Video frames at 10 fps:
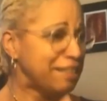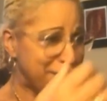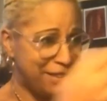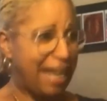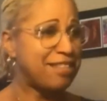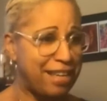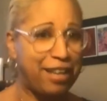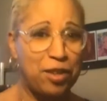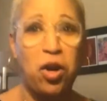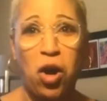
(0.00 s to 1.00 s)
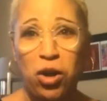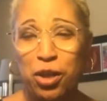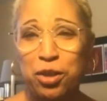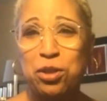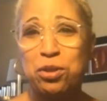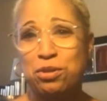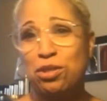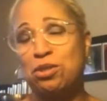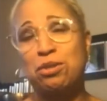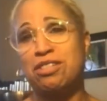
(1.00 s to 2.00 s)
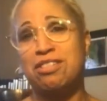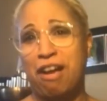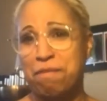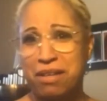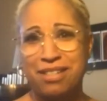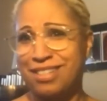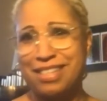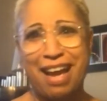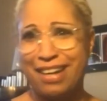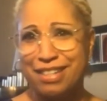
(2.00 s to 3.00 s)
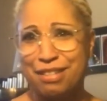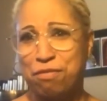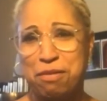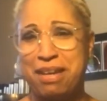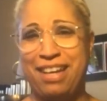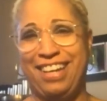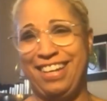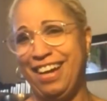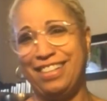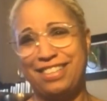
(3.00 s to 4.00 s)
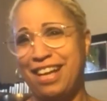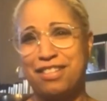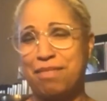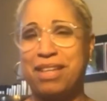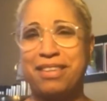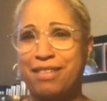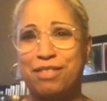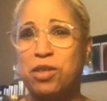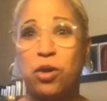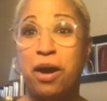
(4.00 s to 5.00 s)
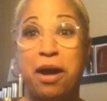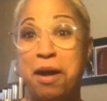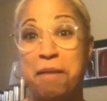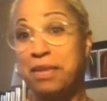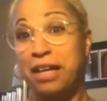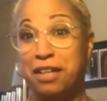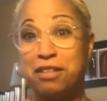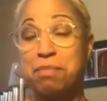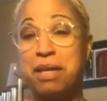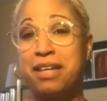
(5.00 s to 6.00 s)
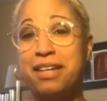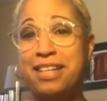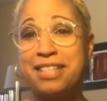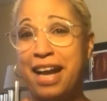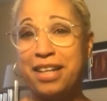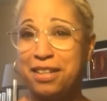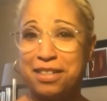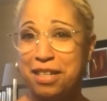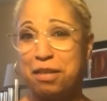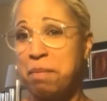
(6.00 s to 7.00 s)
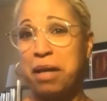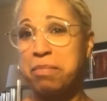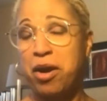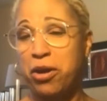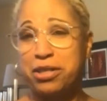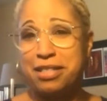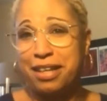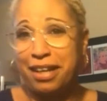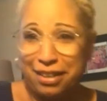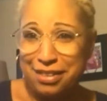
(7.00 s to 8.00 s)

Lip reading: yes, I can call on you to do this stuff because it's not easy for me. It's not something that that gets me excited. It doesn't make my heart sing.